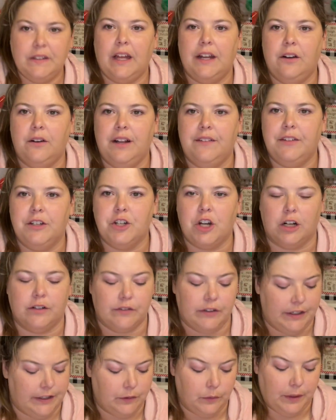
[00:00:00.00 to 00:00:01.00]
I don't have the chart for
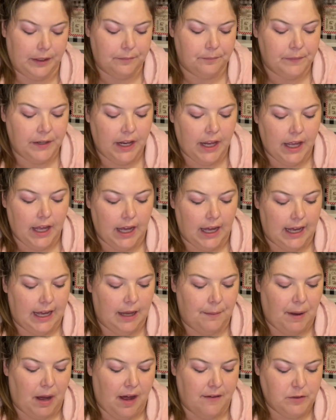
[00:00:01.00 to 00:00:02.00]
this one. Um,
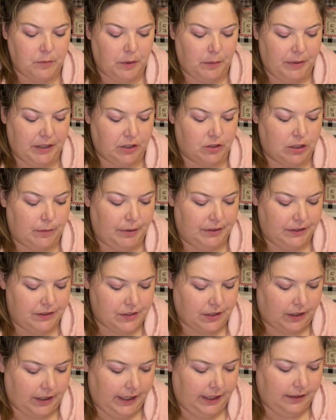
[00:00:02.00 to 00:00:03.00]
I'll have to put a picture up on the
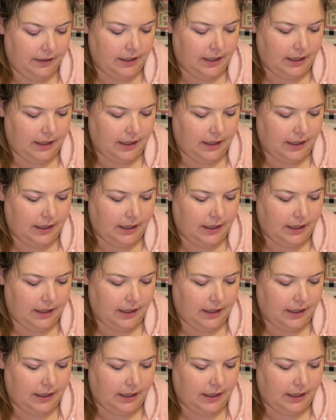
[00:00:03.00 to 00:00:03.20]
screen.